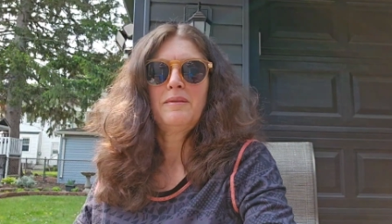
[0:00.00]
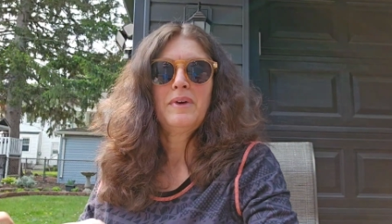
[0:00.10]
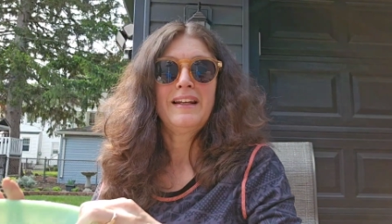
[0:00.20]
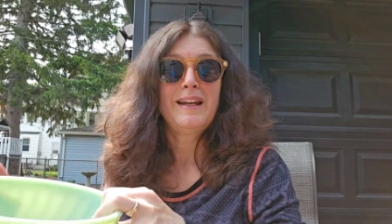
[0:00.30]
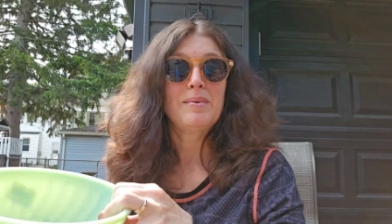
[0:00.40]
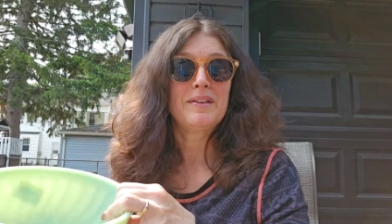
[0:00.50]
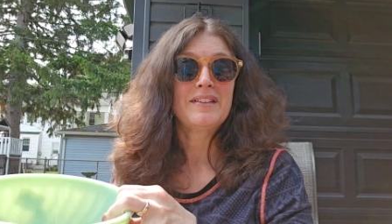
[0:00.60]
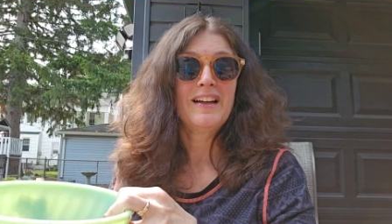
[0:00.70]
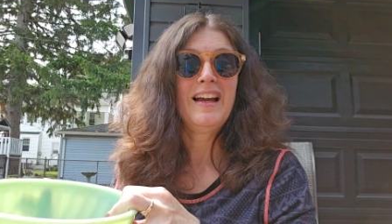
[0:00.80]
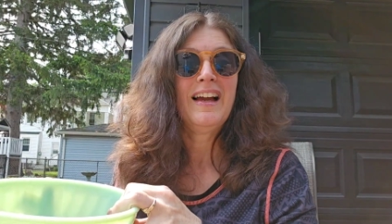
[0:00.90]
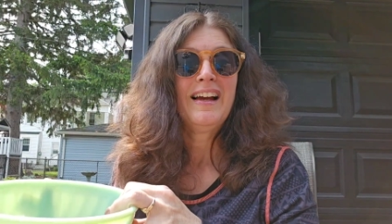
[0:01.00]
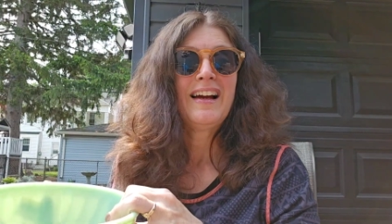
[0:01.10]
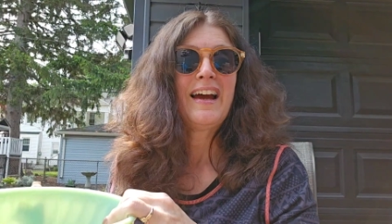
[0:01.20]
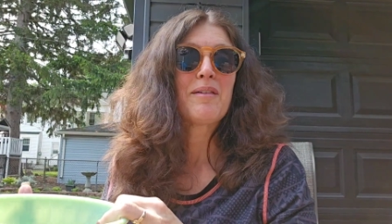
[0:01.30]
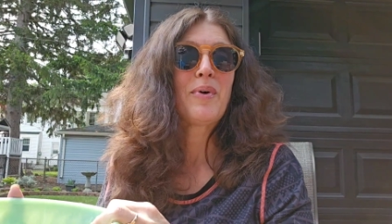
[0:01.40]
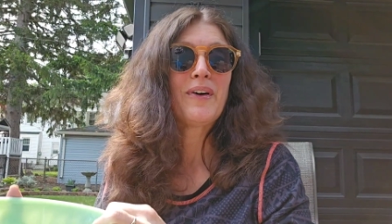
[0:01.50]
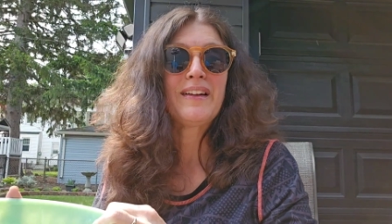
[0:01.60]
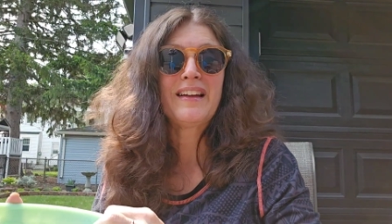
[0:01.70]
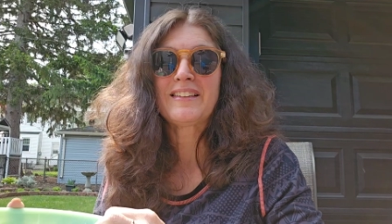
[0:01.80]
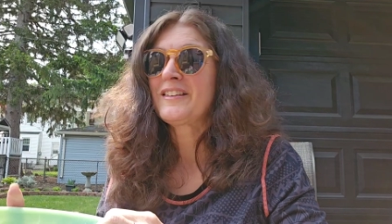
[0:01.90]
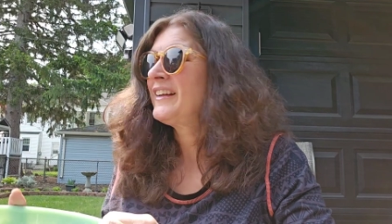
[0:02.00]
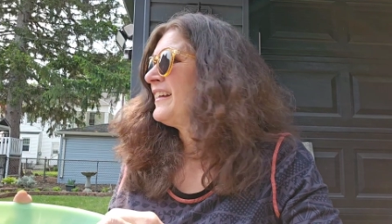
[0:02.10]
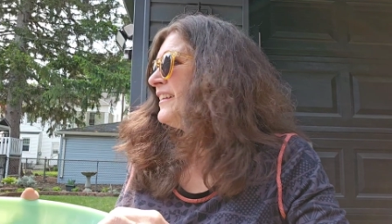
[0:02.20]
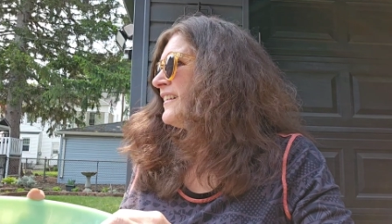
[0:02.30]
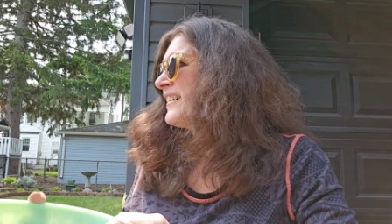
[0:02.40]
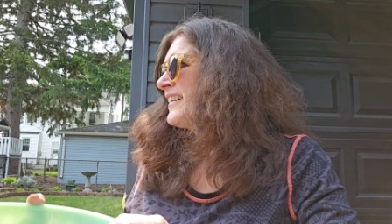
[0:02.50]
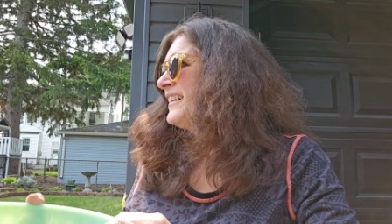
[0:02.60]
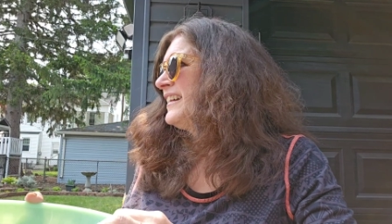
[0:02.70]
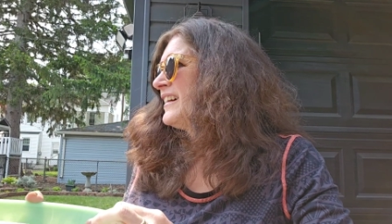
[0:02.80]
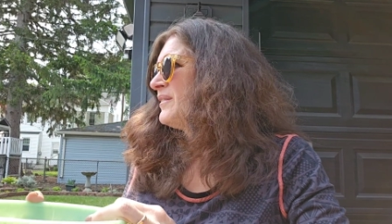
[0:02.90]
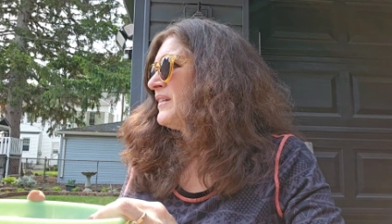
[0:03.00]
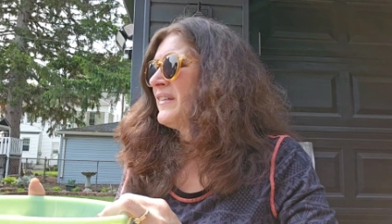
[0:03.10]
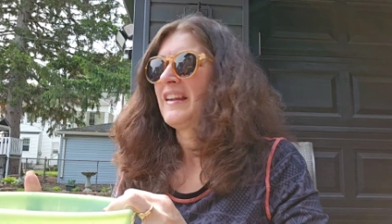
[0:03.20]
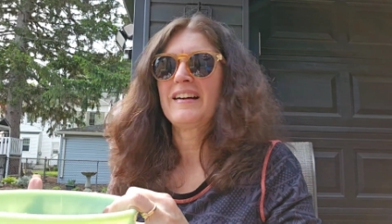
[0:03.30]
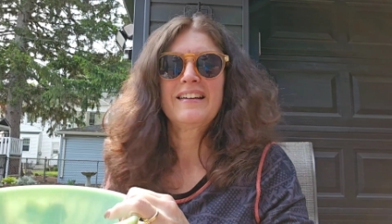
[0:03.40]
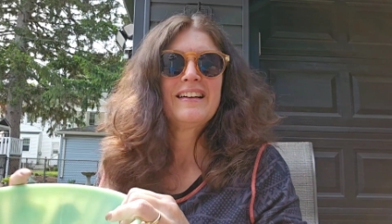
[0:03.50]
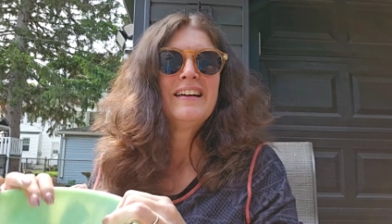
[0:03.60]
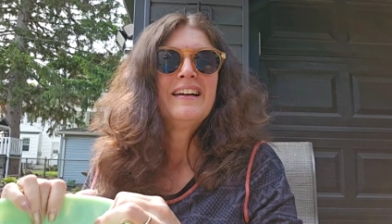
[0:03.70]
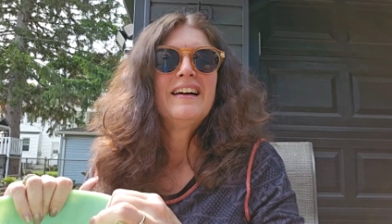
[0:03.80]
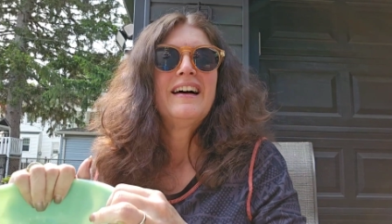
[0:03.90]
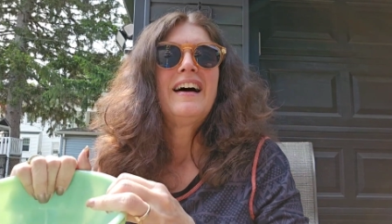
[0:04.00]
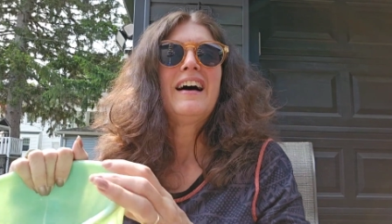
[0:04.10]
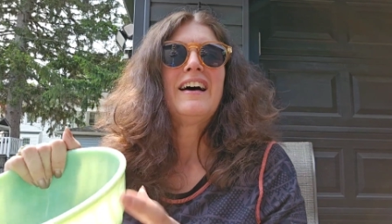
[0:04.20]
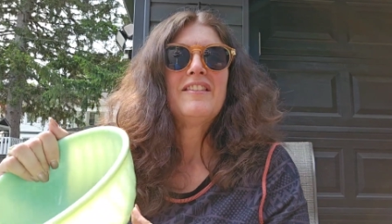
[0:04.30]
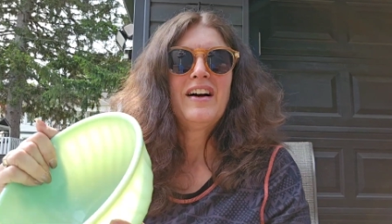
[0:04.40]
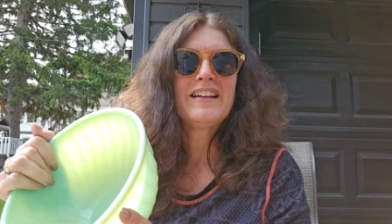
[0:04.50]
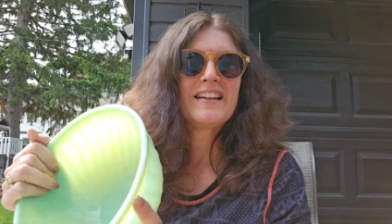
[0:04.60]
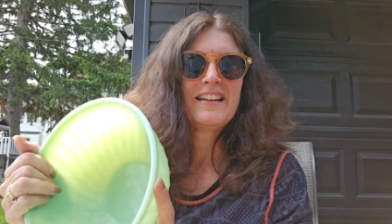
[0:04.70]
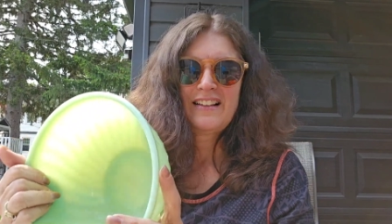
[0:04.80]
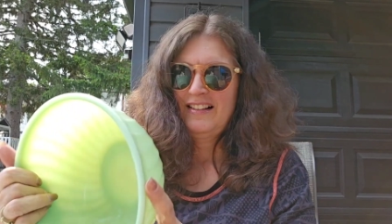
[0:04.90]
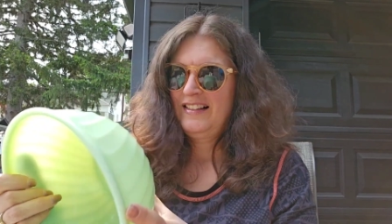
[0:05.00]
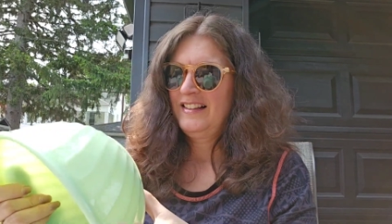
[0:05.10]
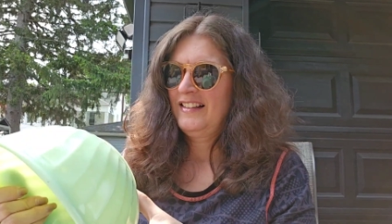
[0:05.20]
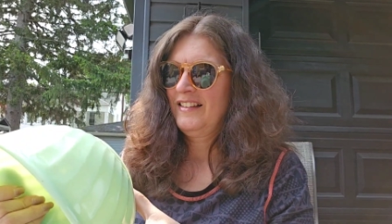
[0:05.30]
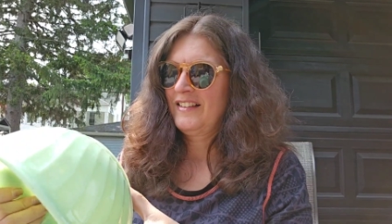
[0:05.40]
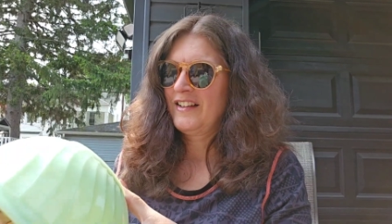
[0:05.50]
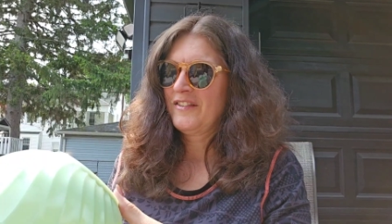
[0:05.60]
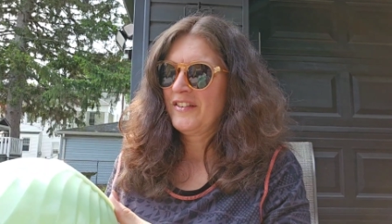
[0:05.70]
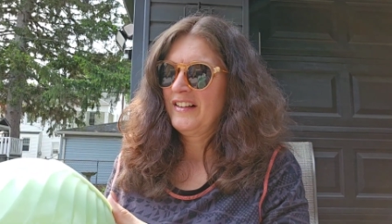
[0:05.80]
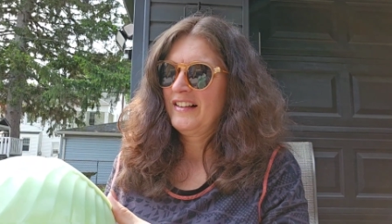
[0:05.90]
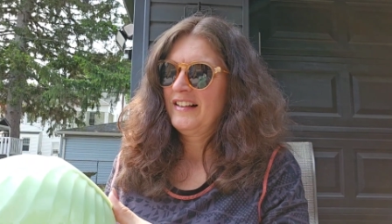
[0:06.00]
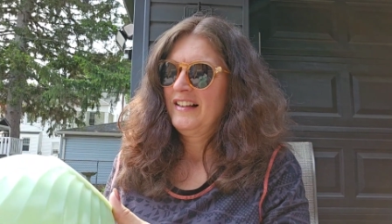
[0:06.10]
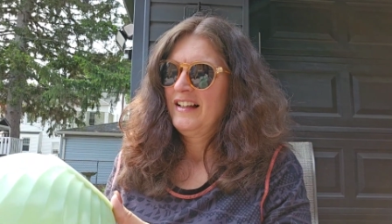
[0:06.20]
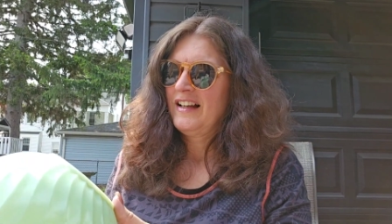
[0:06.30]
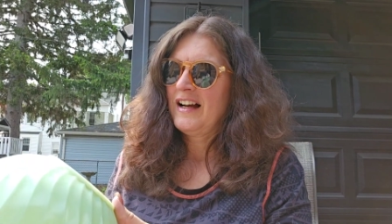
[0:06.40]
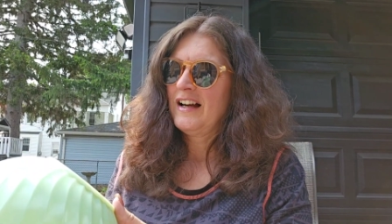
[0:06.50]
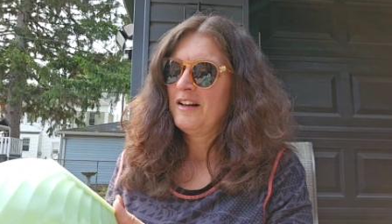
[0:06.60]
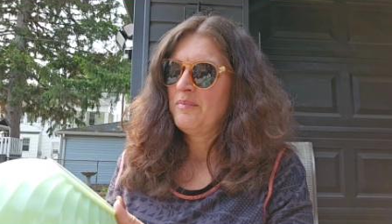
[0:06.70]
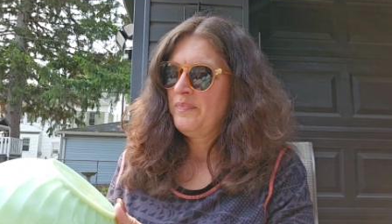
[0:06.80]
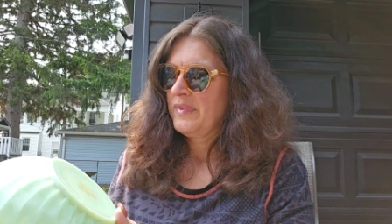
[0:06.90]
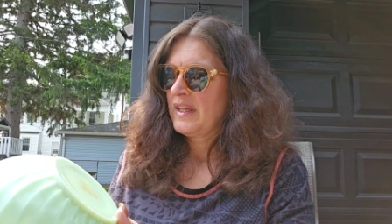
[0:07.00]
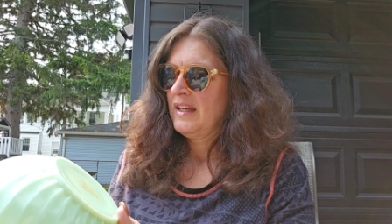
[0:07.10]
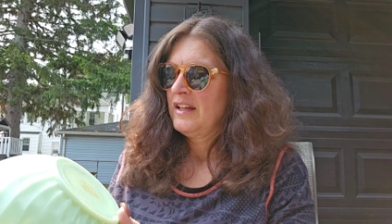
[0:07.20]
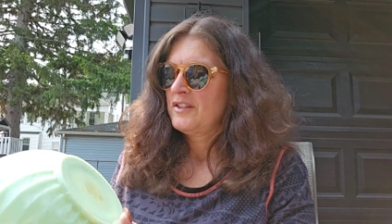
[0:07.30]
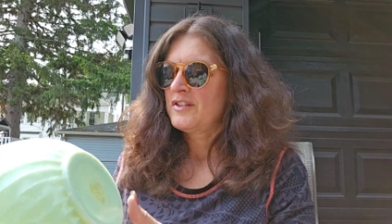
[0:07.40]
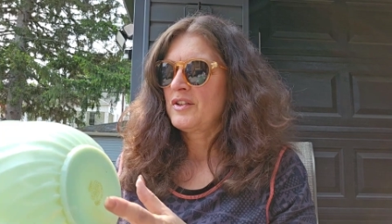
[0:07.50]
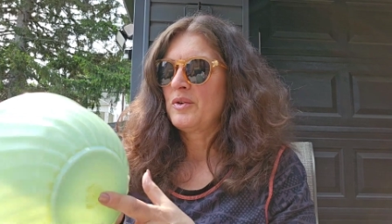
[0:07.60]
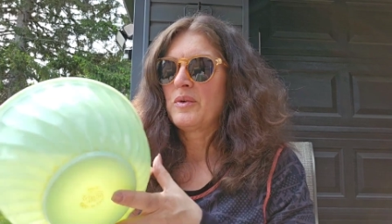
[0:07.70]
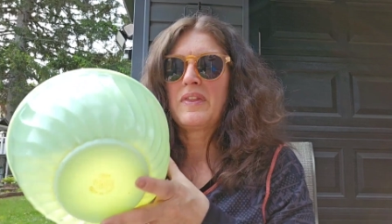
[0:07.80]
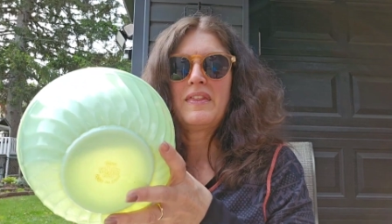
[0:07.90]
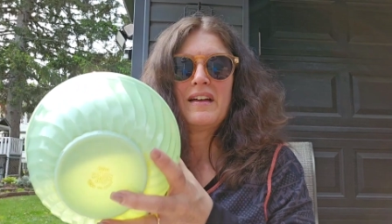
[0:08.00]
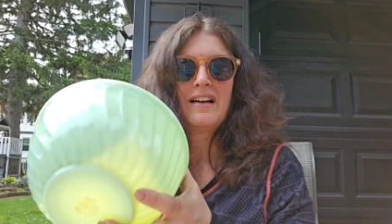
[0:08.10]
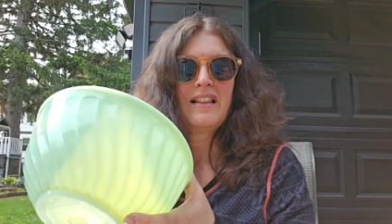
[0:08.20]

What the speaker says: My neighbors had a party yesterday and they're cleaning up over there. Had to look over. So the